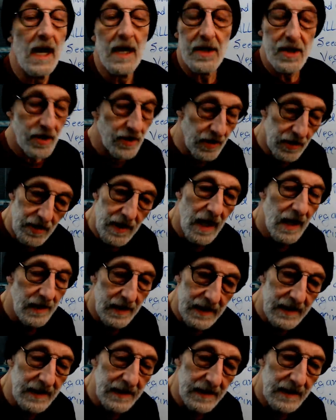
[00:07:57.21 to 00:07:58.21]
you're not going
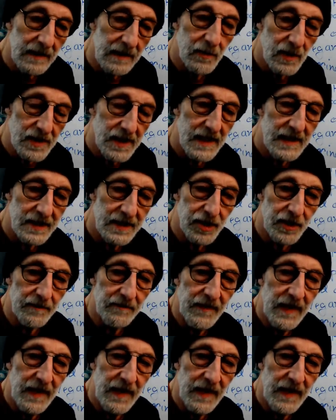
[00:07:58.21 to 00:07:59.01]
to get any protection.